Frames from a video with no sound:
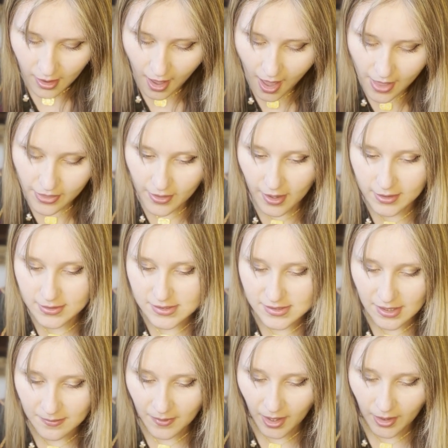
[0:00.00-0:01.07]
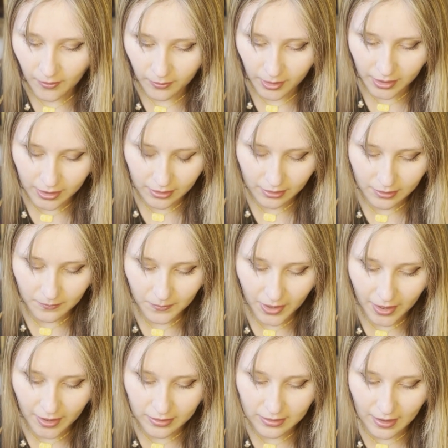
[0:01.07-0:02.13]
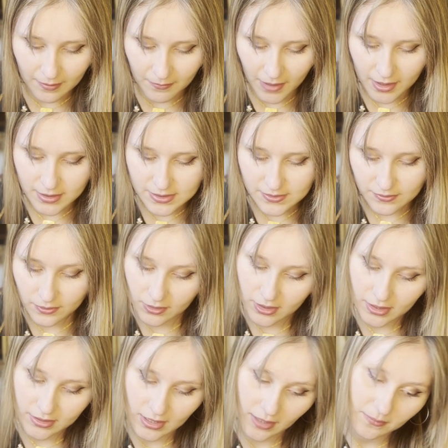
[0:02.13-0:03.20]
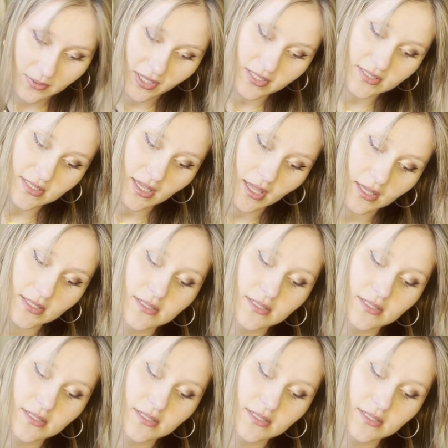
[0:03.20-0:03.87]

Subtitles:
And then somehow we're going to combine that minus 4 and that plus 6.